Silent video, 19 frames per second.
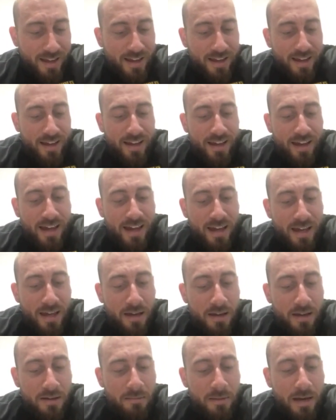
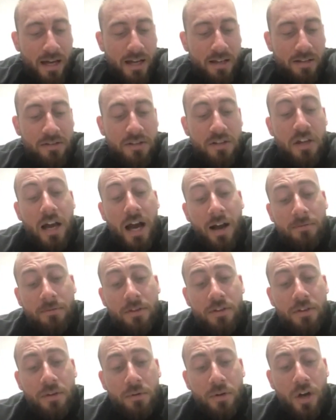Mm-hmm. And you have
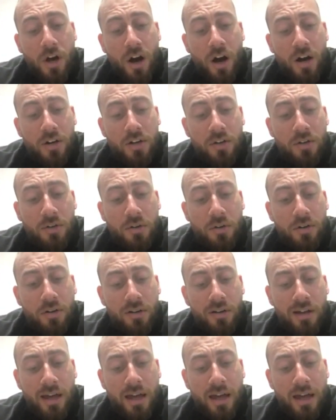to do cardio